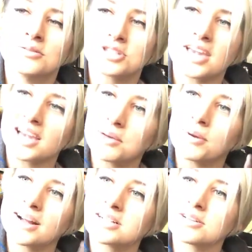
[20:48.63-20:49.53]
Just taking a
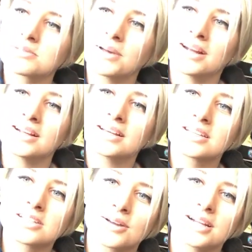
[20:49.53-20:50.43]
break to explain it
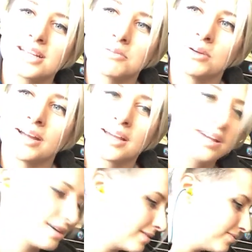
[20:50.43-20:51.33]
so I can take a break
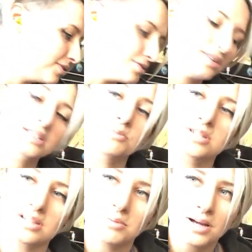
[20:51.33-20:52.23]
and drink some more